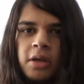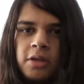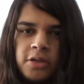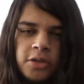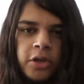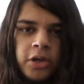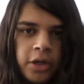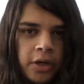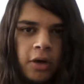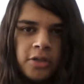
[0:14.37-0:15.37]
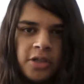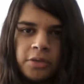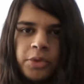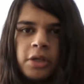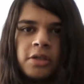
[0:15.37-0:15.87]
this is literally all it's
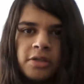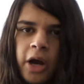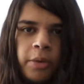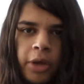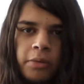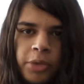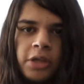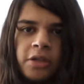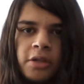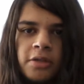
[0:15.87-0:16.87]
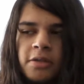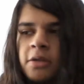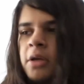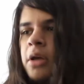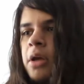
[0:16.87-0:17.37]
going to be, just Iron Maiden picture discs.
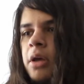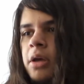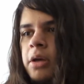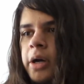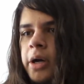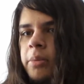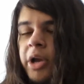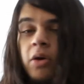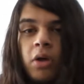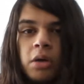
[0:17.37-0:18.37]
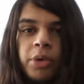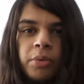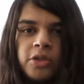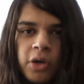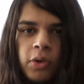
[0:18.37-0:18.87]
Um, I know a lot of
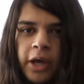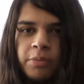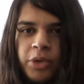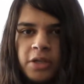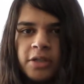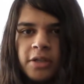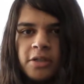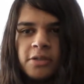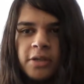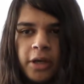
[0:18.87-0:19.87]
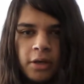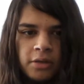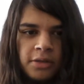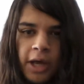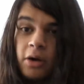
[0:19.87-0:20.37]
people don't like picture discs,
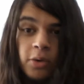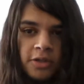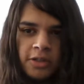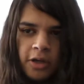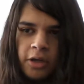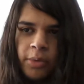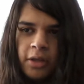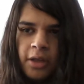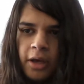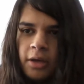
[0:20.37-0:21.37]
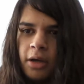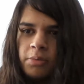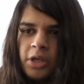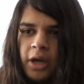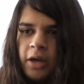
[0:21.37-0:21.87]
and I don't know what to tell you about that. I
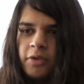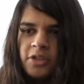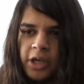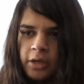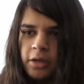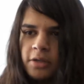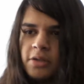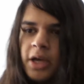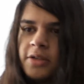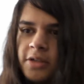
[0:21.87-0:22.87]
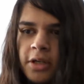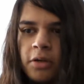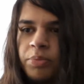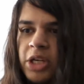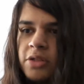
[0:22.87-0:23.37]
mean, I have a Technics
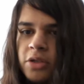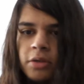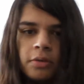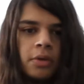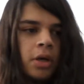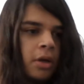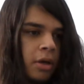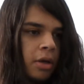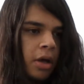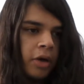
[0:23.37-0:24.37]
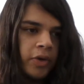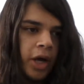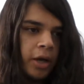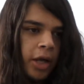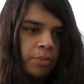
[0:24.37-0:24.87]
SLB2, I've
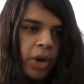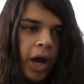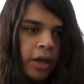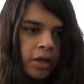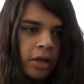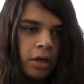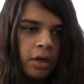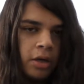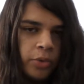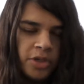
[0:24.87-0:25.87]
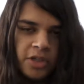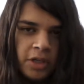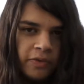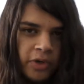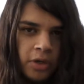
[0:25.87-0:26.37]
got a Pioneer
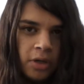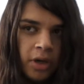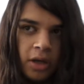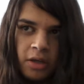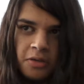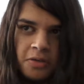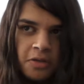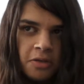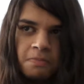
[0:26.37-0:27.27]
receiver, and